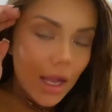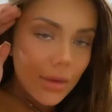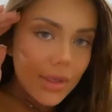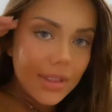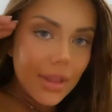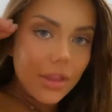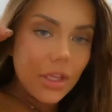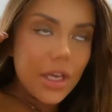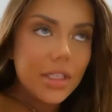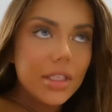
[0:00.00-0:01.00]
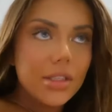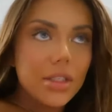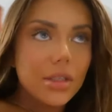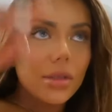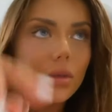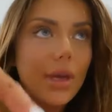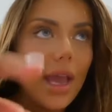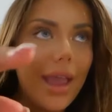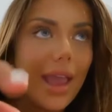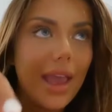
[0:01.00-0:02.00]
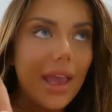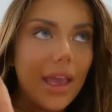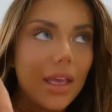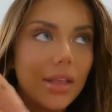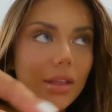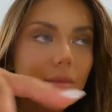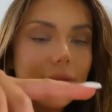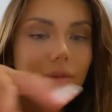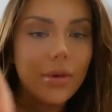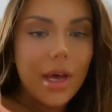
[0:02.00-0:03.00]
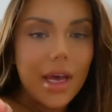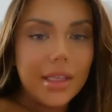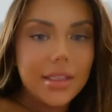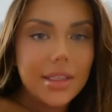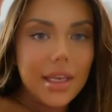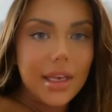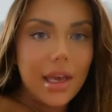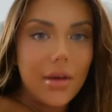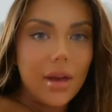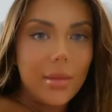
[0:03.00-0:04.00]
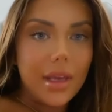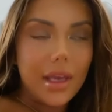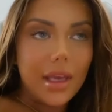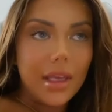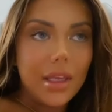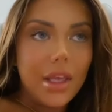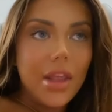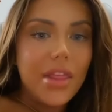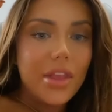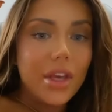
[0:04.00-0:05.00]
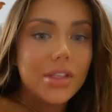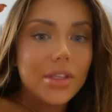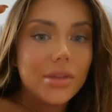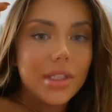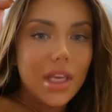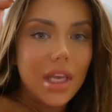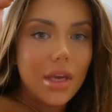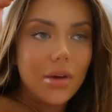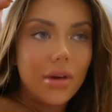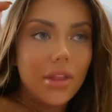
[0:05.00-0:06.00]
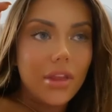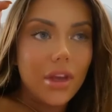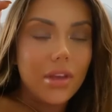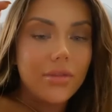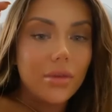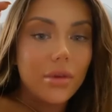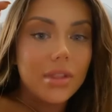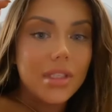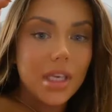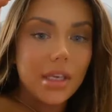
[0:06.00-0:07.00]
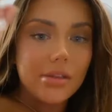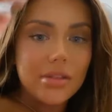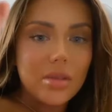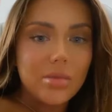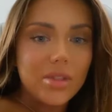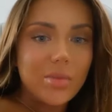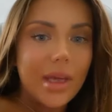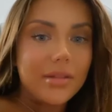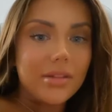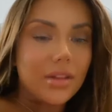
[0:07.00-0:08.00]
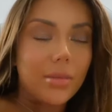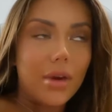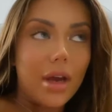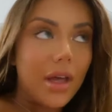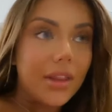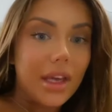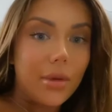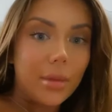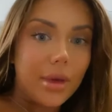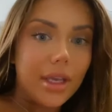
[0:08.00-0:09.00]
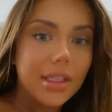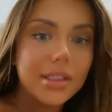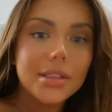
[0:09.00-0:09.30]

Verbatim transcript: I was a 32A beforehand, and now I'm a 32D or a 34C, just depends on the bra that I want to buy.